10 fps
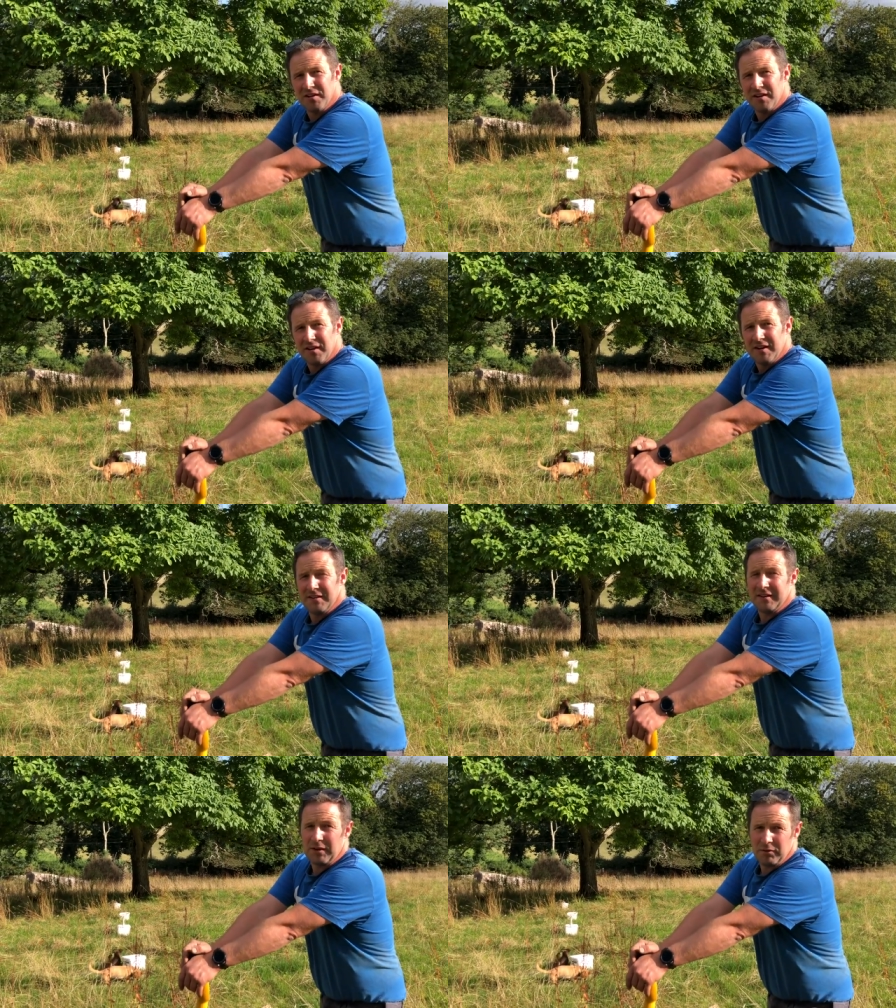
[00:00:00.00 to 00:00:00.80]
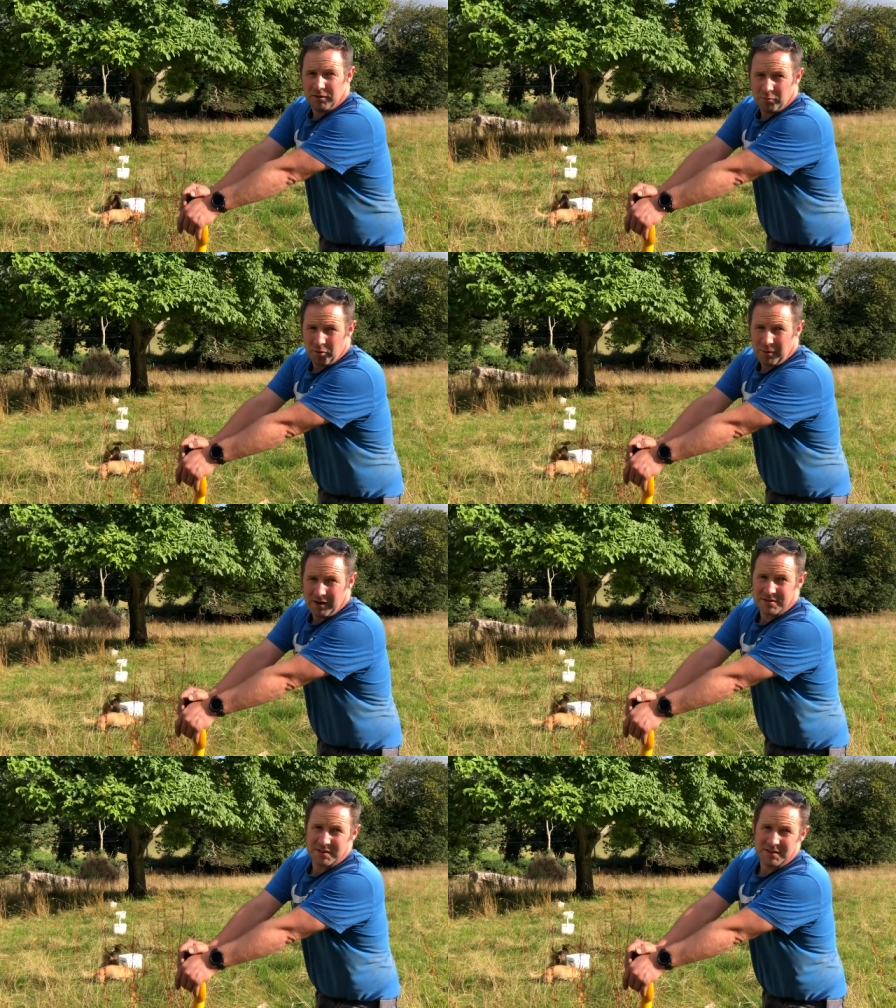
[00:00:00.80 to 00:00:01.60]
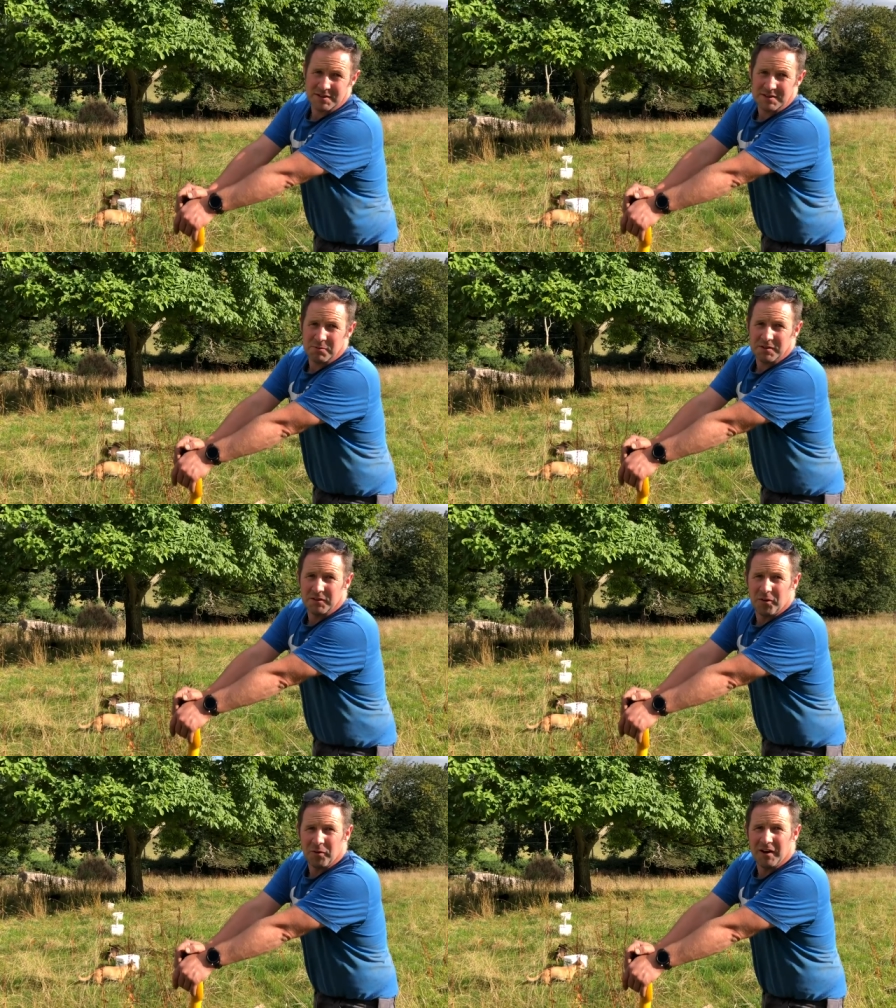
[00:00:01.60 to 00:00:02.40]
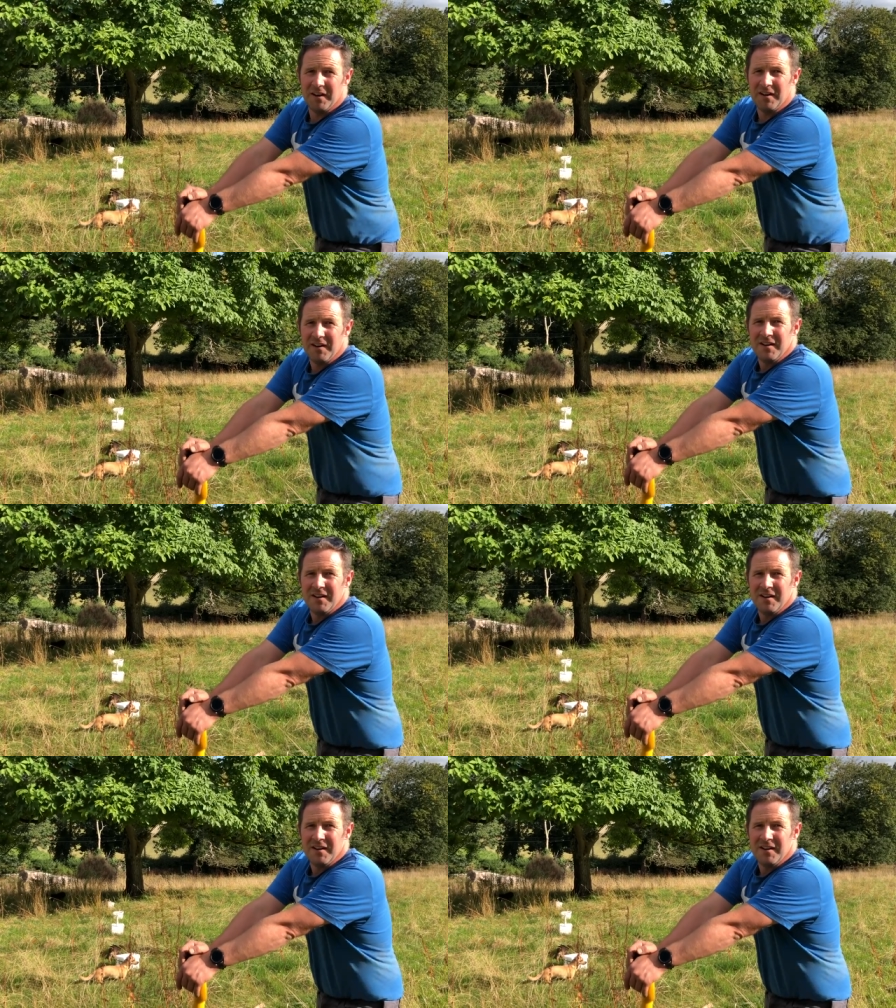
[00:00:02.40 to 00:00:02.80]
Yeah. To get rid of more parasites. You see where this is going? Yeah.